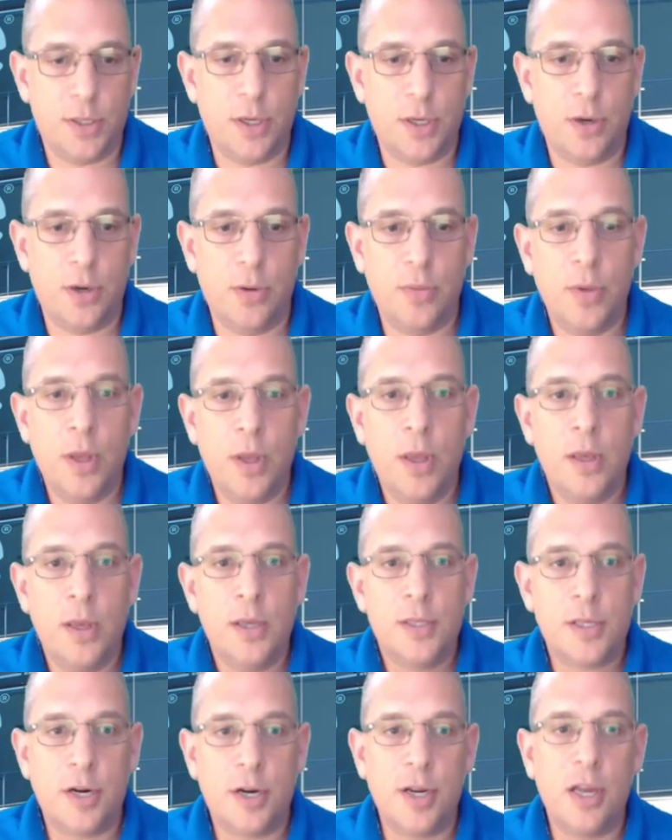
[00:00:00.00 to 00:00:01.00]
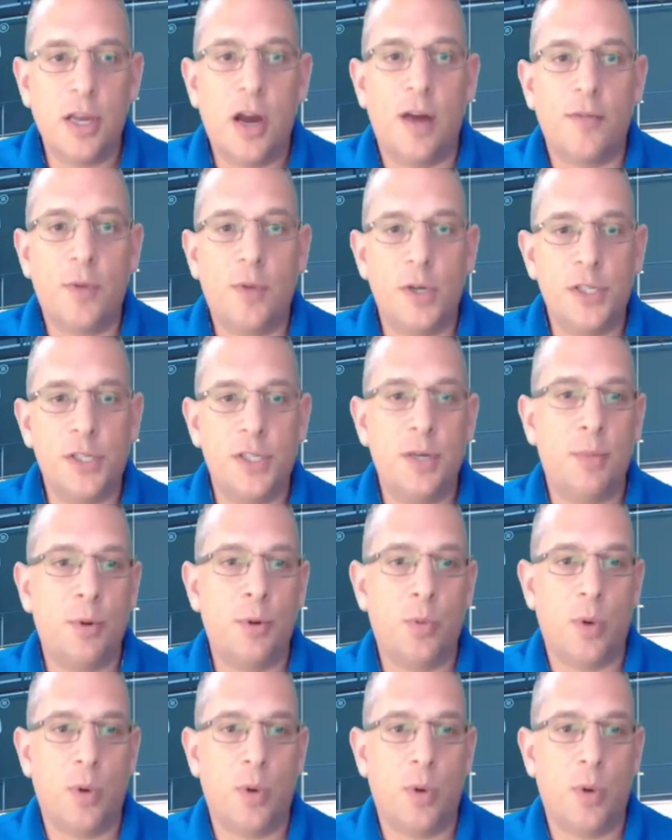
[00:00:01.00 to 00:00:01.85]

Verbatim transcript: So starting off, question number